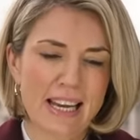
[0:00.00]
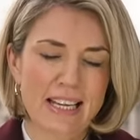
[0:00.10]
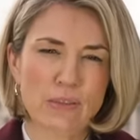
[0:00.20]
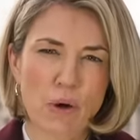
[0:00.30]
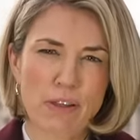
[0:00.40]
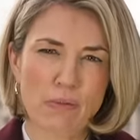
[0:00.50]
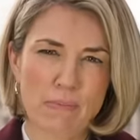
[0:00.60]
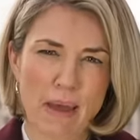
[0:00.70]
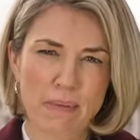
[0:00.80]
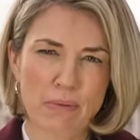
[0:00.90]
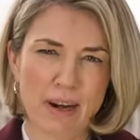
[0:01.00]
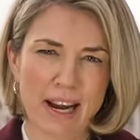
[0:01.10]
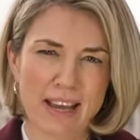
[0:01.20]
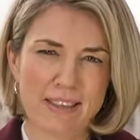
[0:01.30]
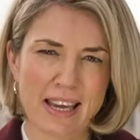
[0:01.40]
It's worth
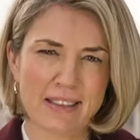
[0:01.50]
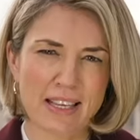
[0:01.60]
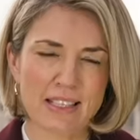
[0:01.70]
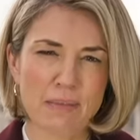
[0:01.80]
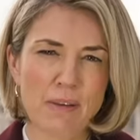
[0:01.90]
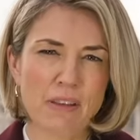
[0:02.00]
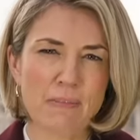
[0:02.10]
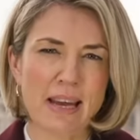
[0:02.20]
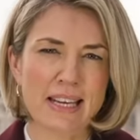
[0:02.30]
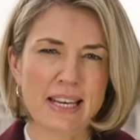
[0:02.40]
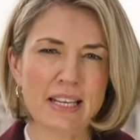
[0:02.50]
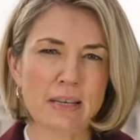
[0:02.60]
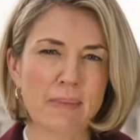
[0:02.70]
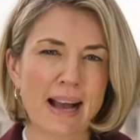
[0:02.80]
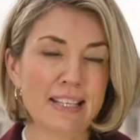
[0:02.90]
remembering, I think, that some of the media
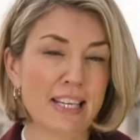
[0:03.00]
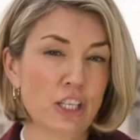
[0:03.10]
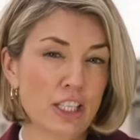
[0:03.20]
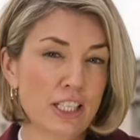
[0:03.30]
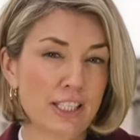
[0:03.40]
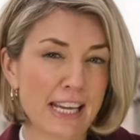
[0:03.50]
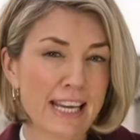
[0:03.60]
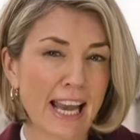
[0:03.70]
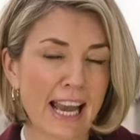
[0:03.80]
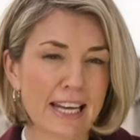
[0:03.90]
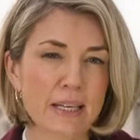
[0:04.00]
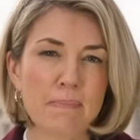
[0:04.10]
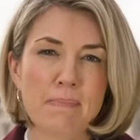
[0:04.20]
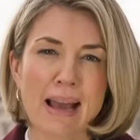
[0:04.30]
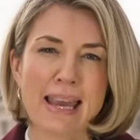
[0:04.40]
demanding to see Kate
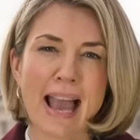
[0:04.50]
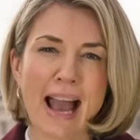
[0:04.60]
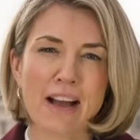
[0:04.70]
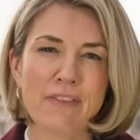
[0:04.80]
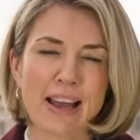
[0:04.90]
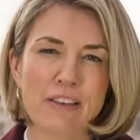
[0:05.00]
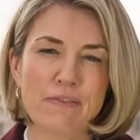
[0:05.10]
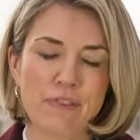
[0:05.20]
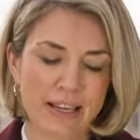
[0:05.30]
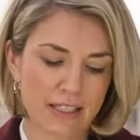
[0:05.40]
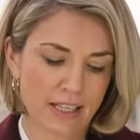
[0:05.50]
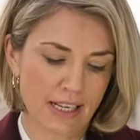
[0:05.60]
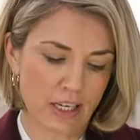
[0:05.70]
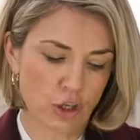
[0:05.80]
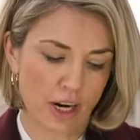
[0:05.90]
may have a vested
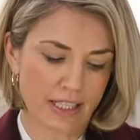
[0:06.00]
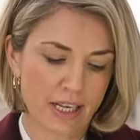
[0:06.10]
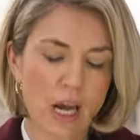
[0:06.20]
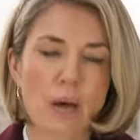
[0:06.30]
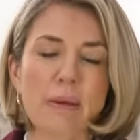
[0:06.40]
interest